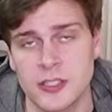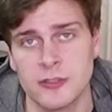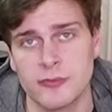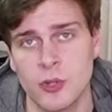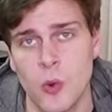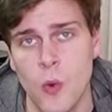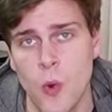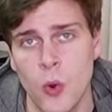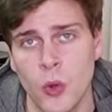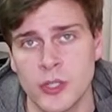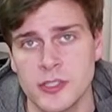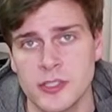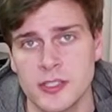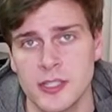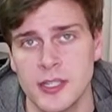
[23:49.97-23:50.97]
of
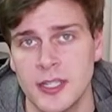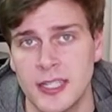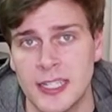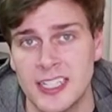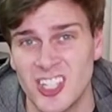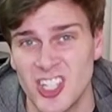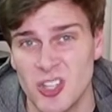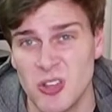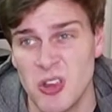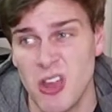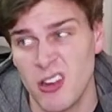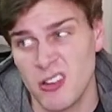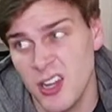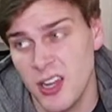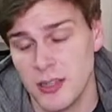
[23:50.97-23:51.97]
chords, you go,
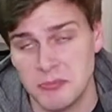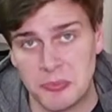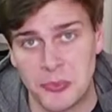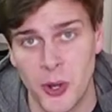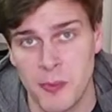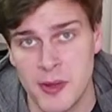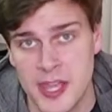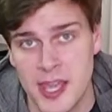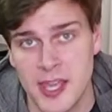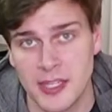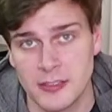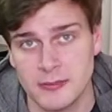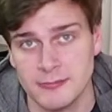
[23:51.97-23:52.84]
oh, probably E.